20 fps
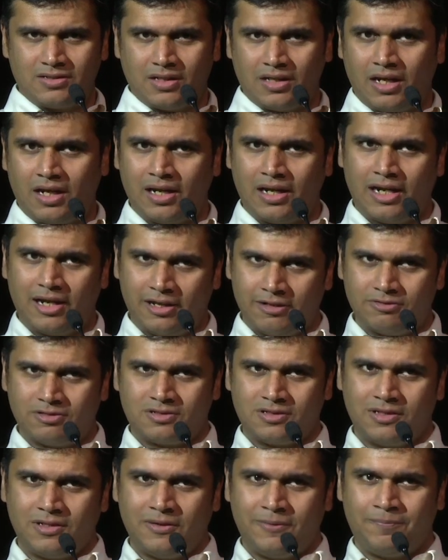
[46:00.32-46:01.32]
in our
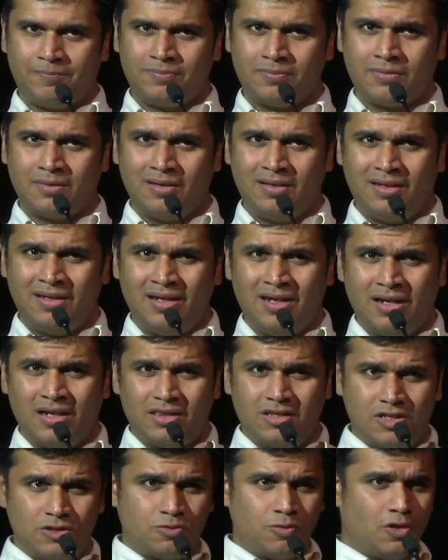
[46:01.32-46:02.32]
lives.
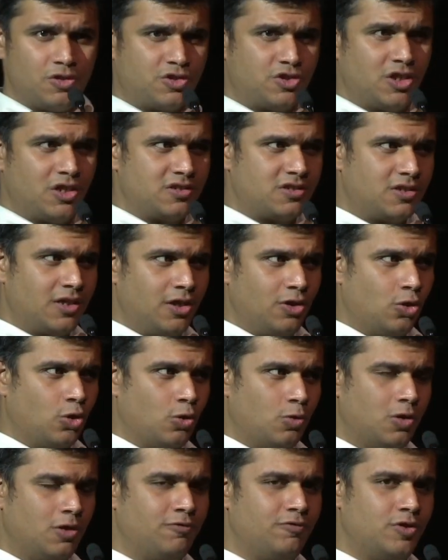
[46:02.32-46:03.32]
This was just an
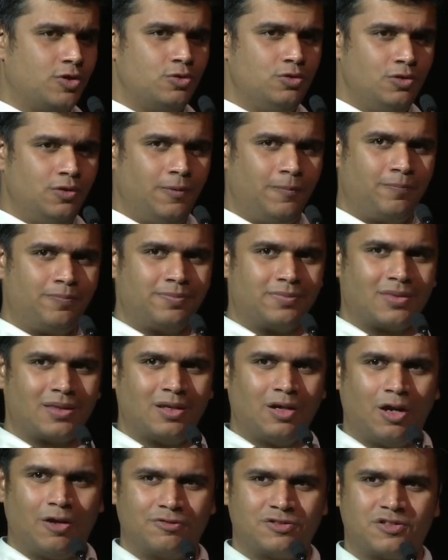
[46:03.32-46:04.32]
overview
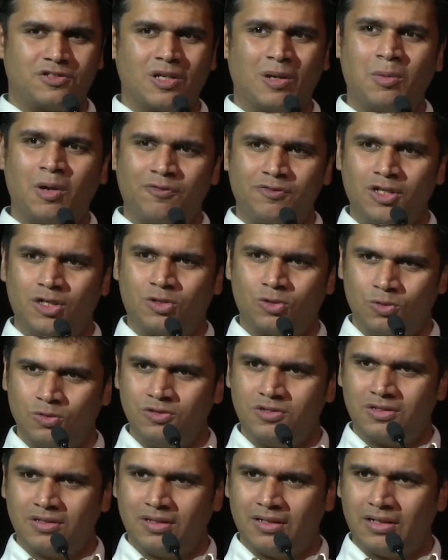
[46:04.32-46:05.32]
of some of the
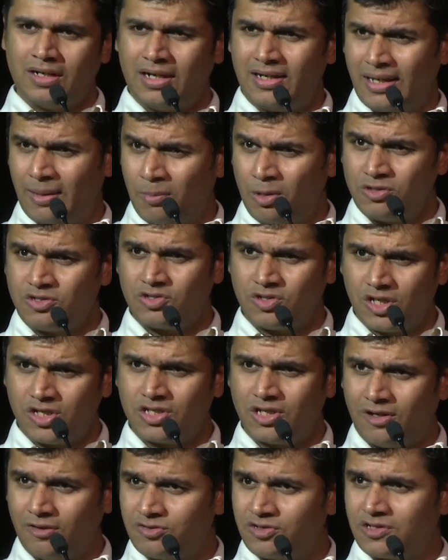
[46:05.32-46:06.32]
tools, a
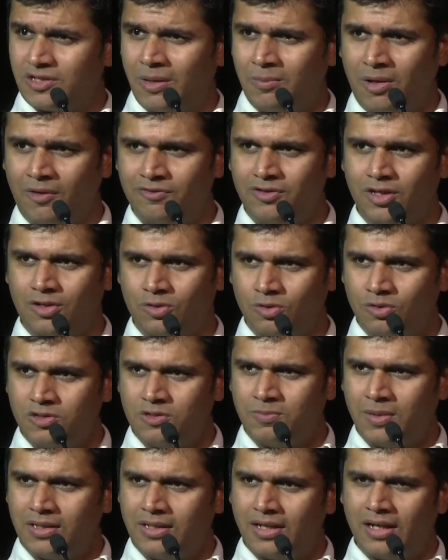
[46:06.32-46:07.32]
demonstration of some of the tools,
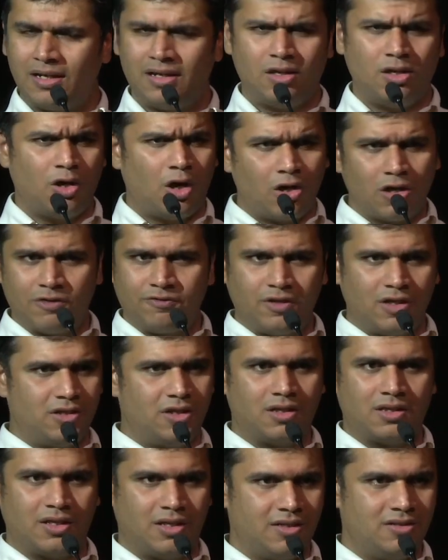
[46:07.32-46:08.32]
but there are a lot of
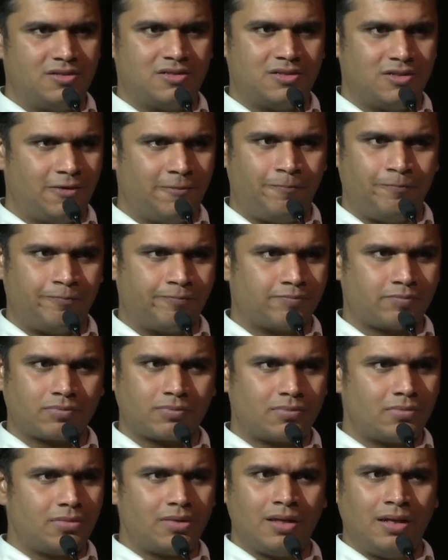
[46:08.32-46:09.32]
other things
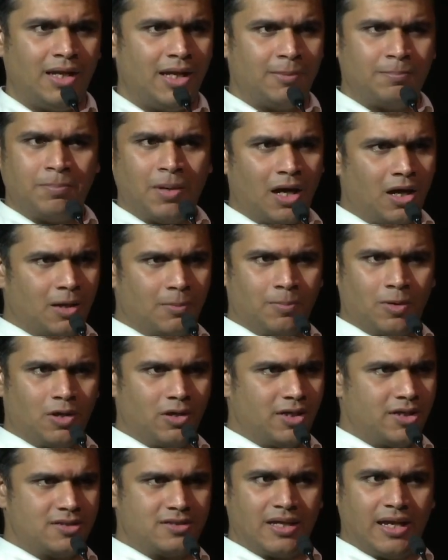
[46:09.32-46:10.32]
like
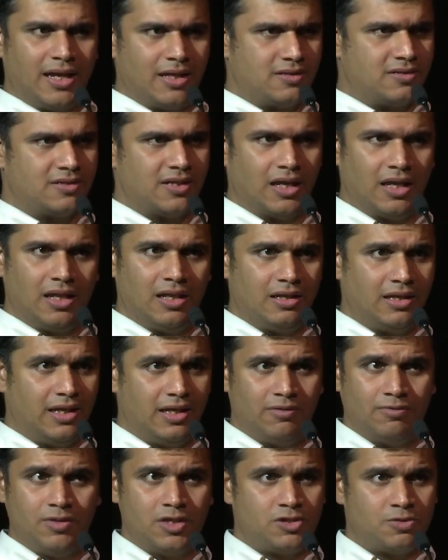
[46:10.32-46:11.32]
PowerPoints, Excel,
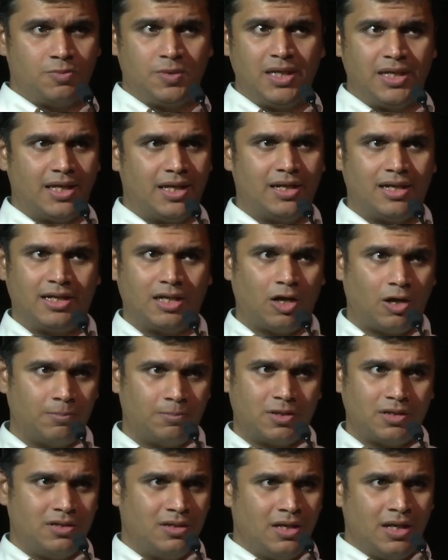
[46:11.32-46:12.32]
in which we can
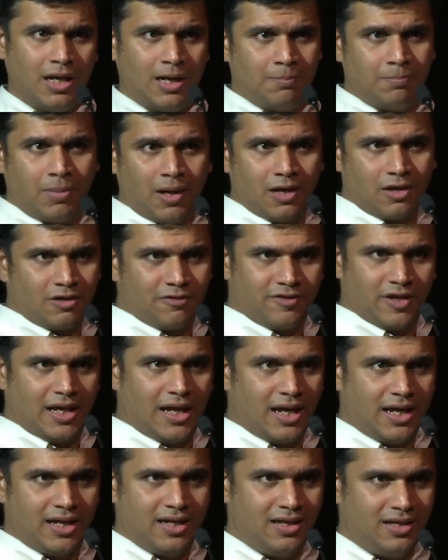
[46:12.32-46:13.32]
adopt a part of
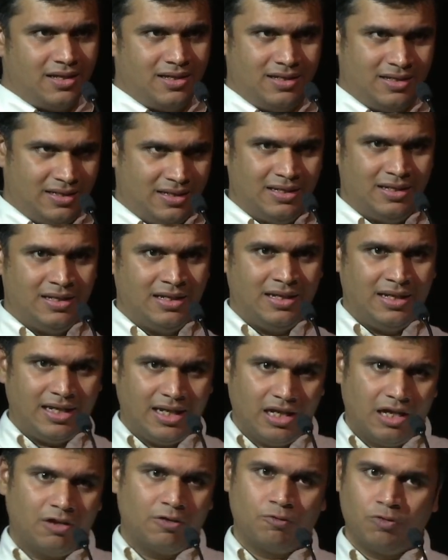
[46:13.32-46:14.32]
AI
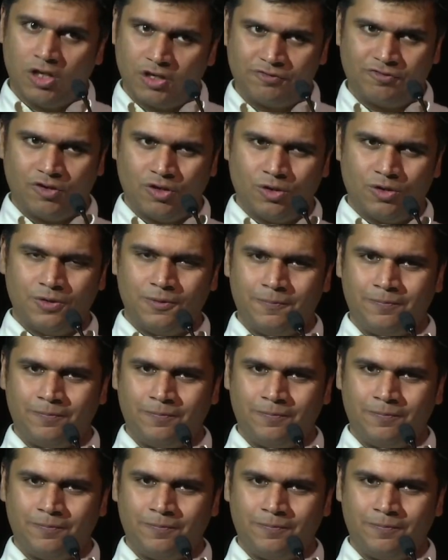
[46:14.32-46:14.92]
in our workflow.